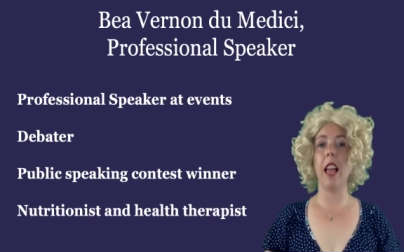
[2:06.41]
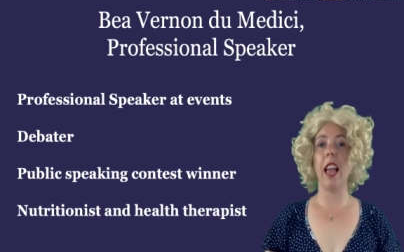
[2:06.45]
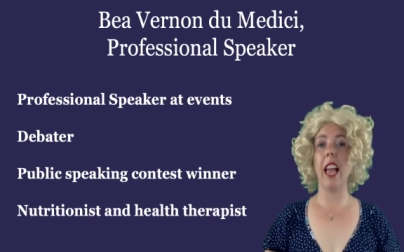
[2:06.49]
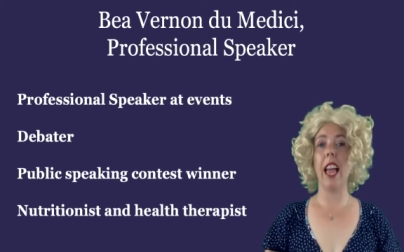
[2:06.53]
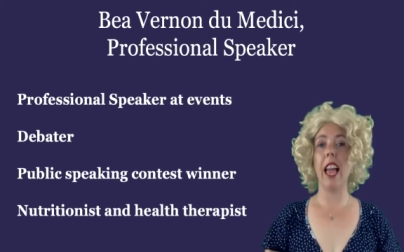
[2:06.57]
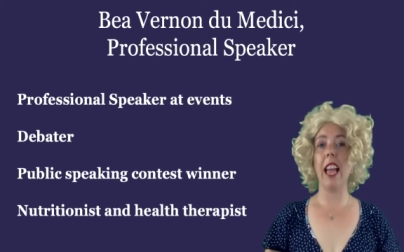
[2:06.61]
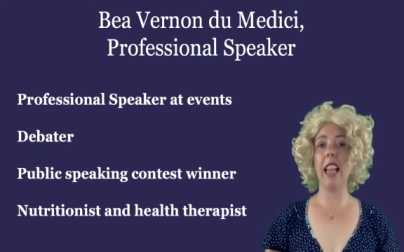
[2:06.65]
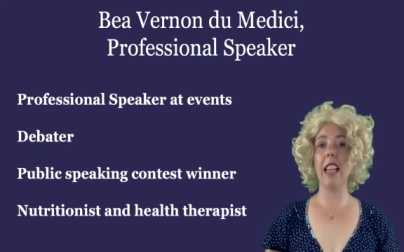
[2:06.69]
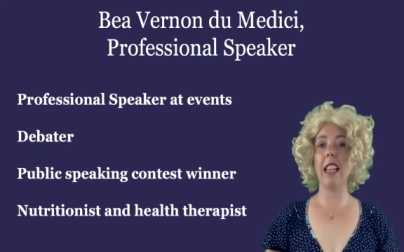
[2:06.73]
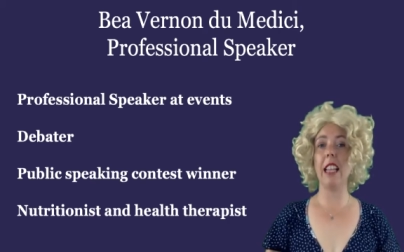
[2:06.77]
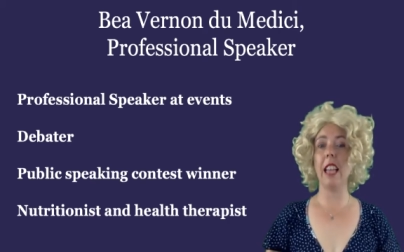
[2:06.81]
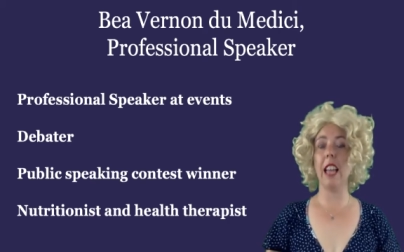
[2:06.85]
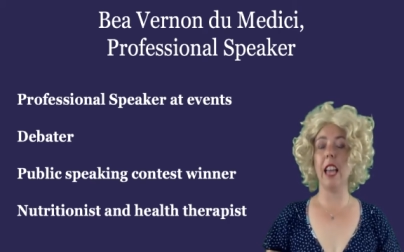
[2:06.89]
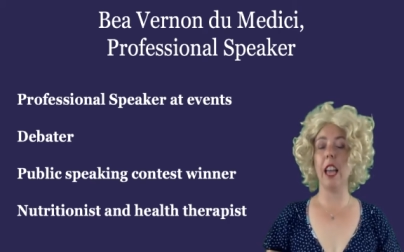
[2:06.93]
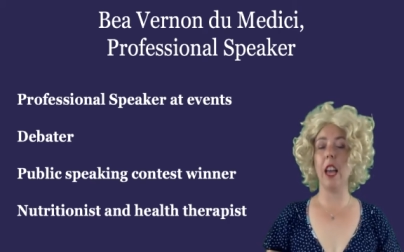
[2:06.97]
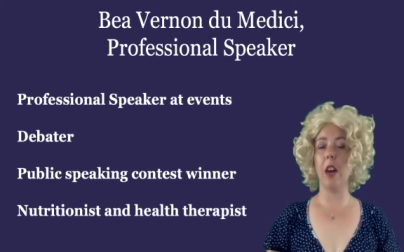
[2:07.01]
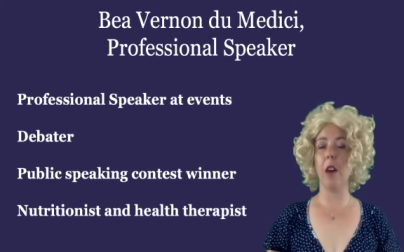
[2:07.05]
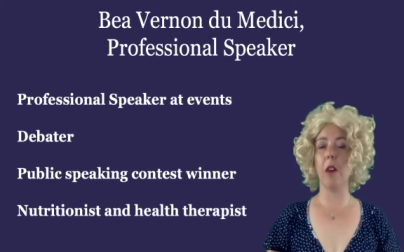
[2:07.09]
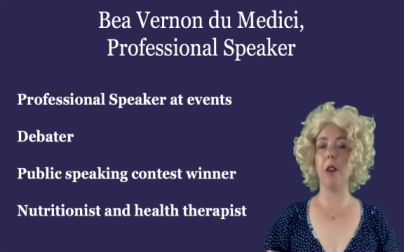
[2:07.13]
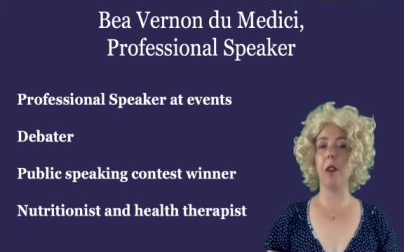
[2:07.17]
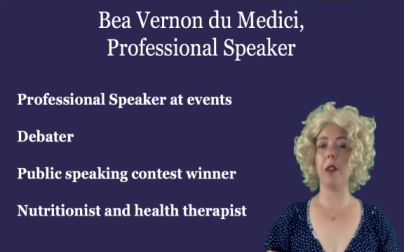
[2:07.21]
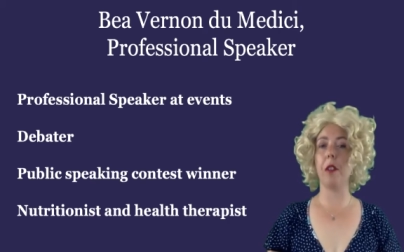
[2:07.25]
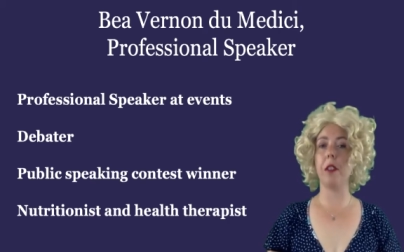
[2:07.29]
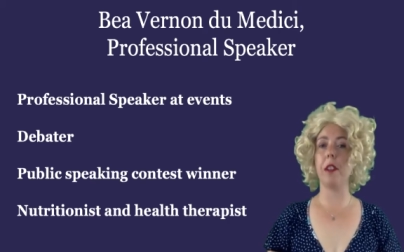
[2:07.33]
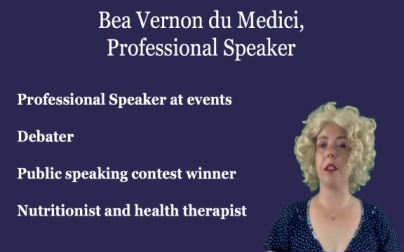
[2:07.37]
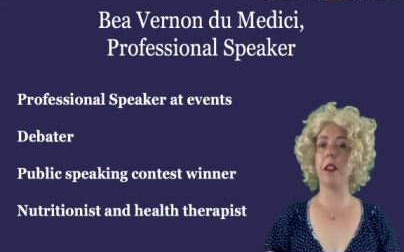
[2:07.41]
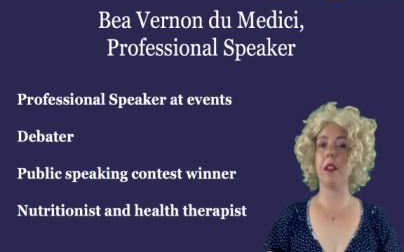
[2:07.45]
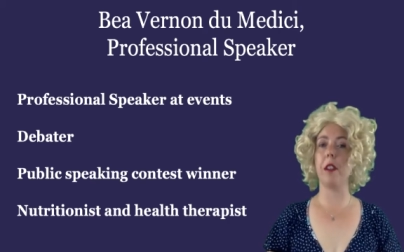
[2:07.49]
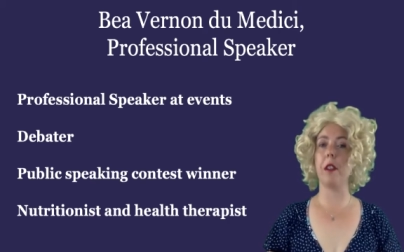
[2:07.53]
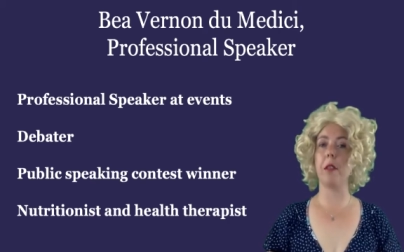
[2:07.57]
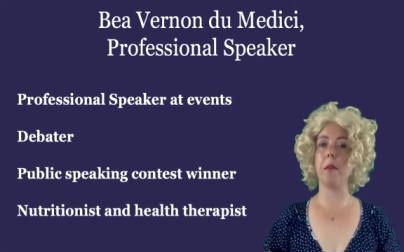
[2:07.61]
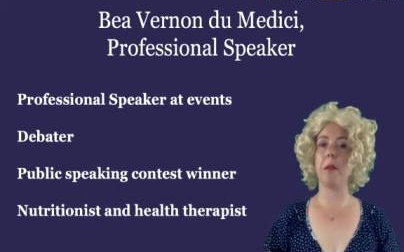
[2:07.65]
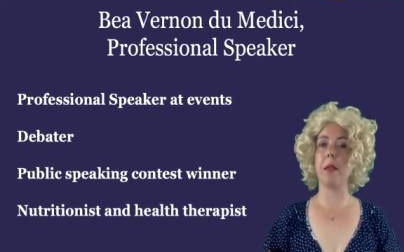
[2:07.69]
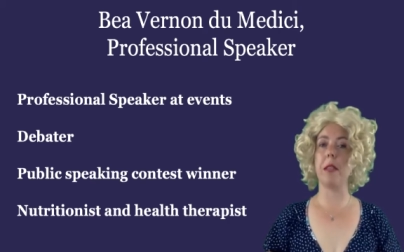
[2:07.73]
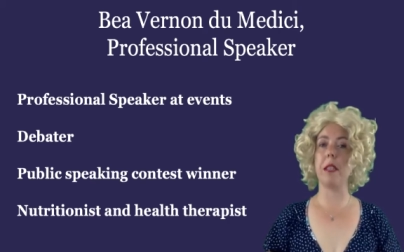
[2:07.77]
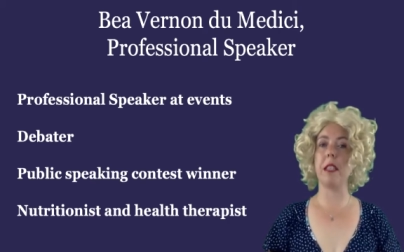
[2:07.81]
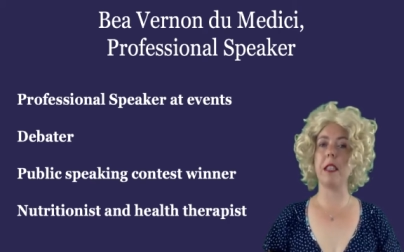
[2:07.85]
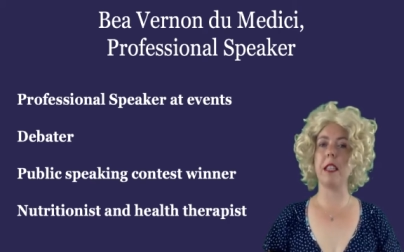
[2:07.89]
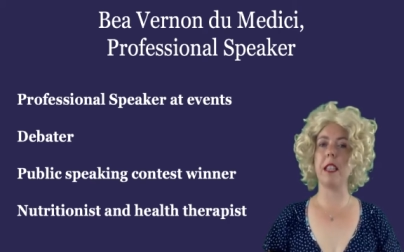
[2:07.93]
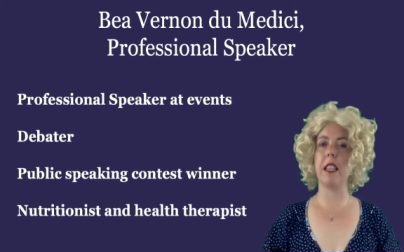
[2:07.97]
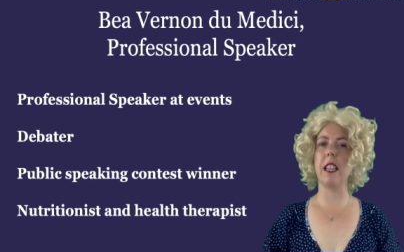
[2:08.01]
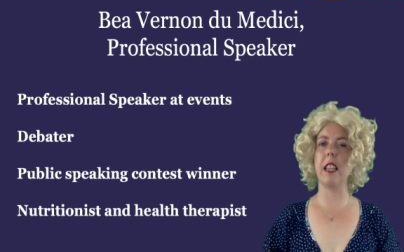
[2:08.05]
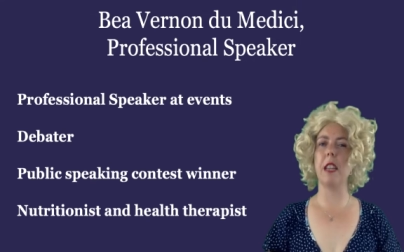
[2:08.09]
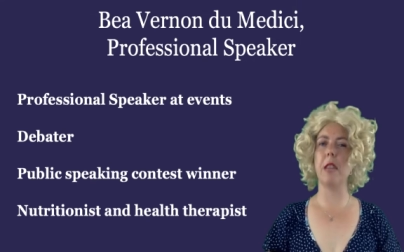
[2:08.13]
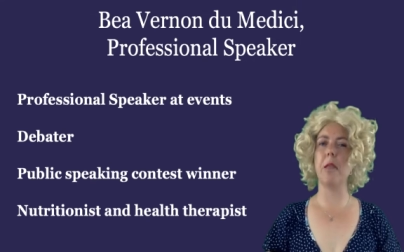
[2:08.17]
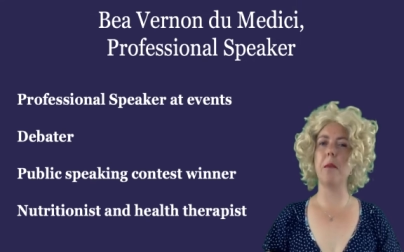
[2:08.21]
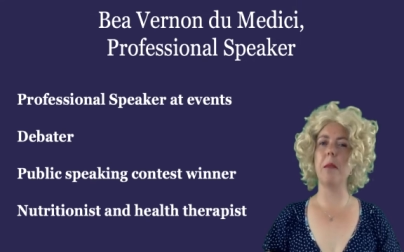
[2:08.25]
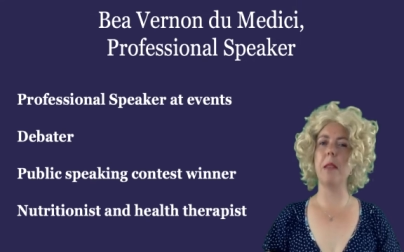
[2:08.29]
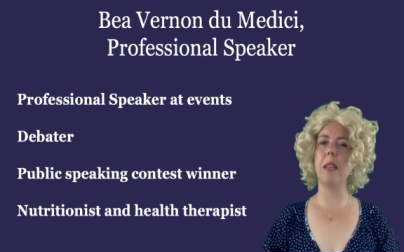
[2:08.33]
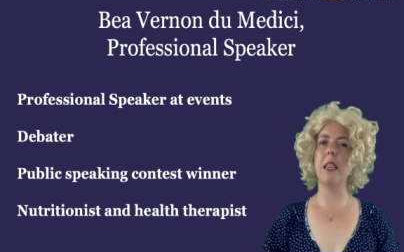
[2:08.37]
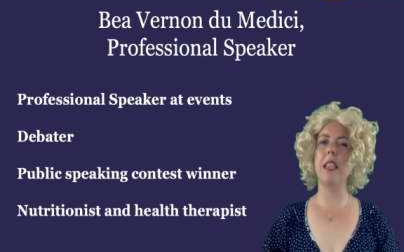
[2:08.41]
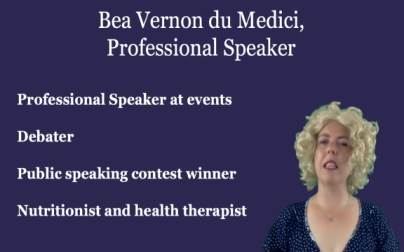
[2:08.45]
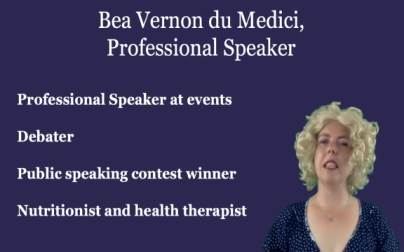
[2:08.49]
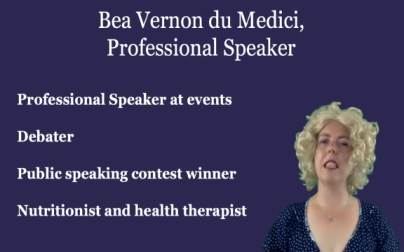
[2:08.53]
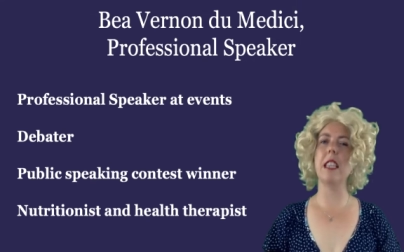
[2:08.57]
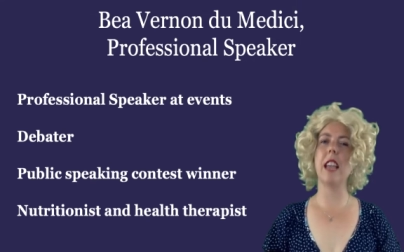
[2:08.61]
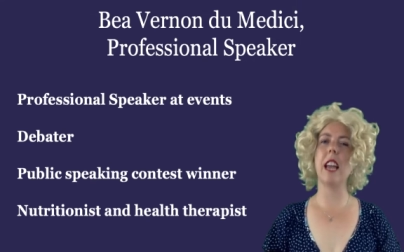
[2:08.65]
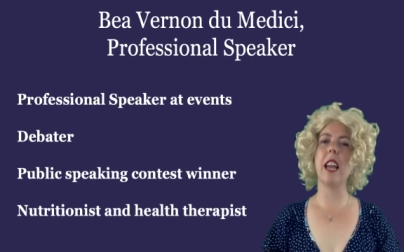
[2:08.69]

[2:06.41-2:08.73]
and a health therapist, and that means